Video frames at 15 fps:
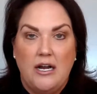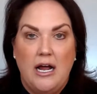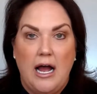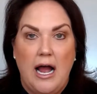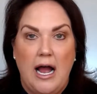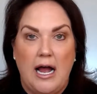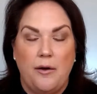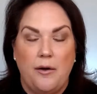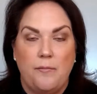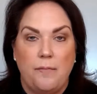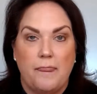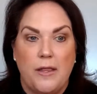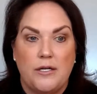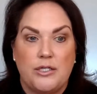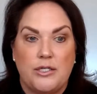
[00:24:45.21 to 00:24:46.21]
um
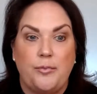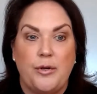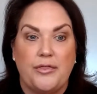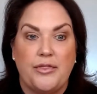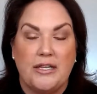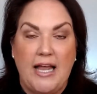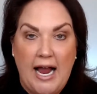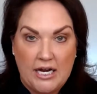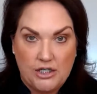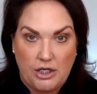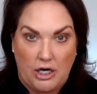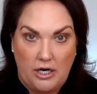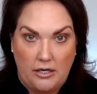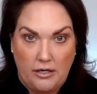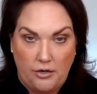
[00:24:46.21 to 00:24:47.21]
to put the lash
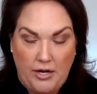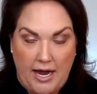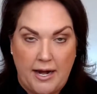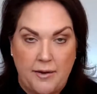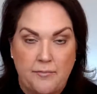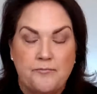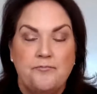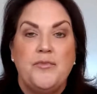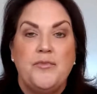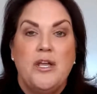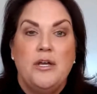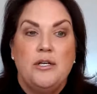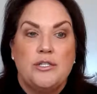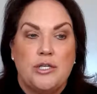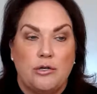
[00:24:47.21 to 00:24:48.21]
on okay
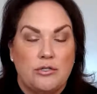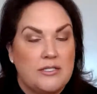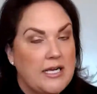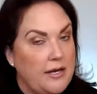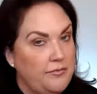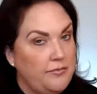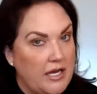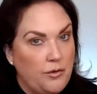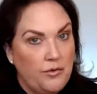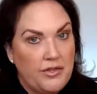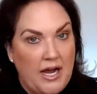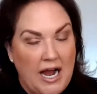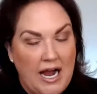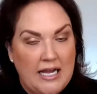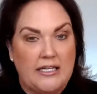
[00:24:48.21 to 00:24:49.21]
so same thing with
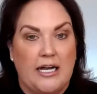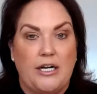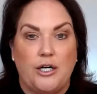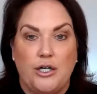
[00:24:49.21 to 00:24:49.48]
eyeliner.